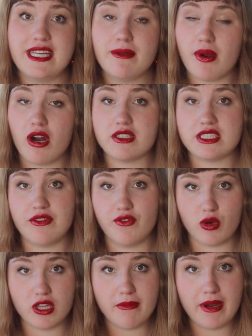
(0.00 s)
in parts of
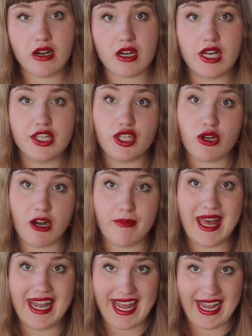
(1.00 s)
North America,
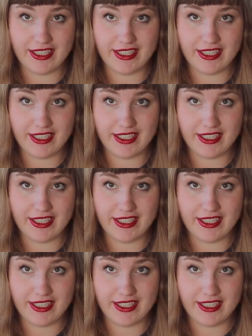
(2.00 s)
Europe, and